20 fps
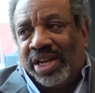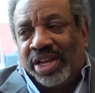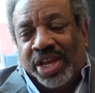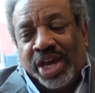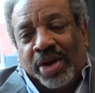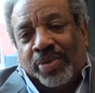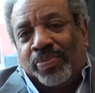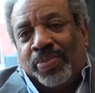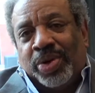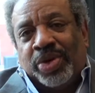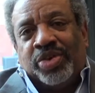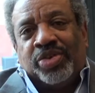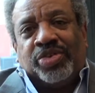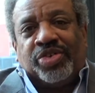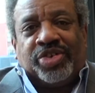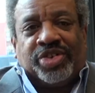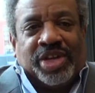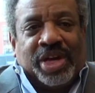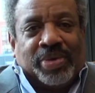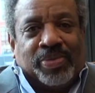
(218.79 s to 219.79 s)
they
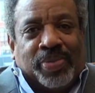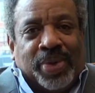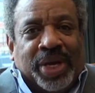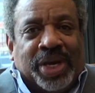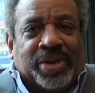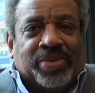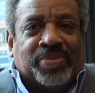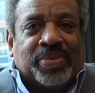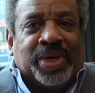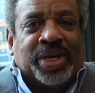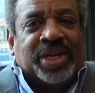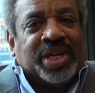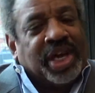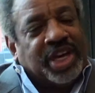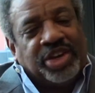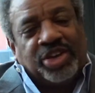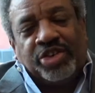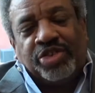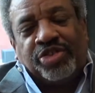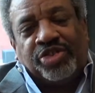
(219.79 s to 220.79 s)
abused, they beat me,
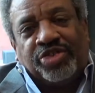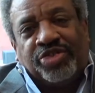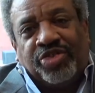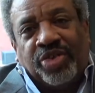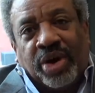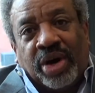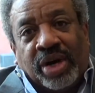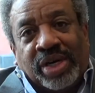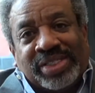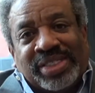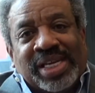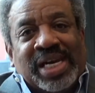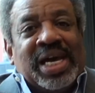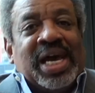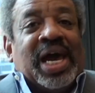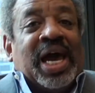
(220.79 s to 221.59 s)
they used drugs.